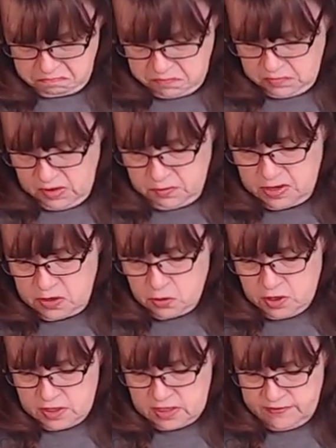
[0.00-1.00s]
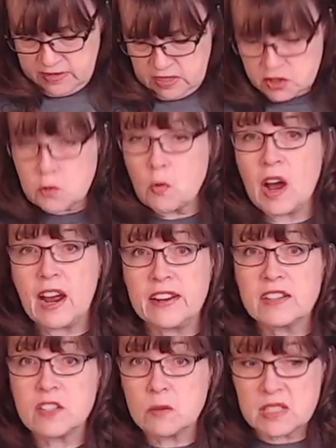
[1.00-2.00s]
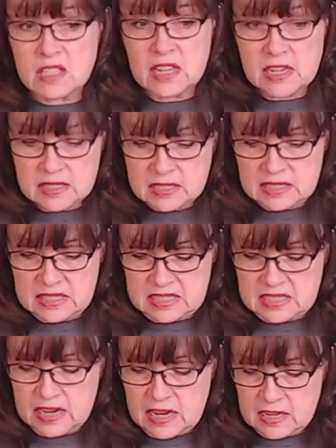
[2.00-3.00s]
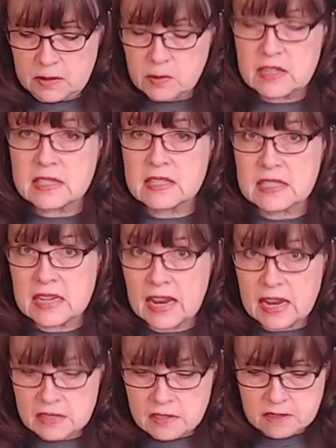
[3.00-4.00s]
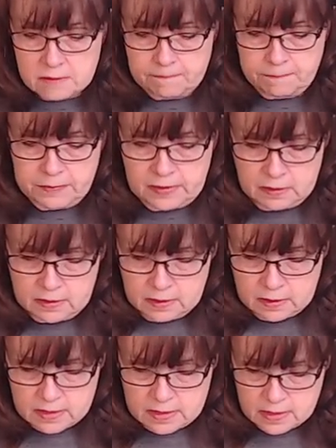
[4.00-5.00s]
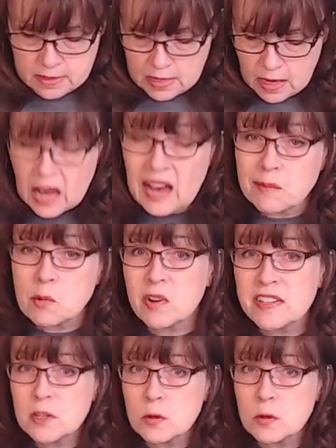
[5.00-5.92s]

three quarters of an inch wide, so it's nice and steady when it stands. Okay. I'm going to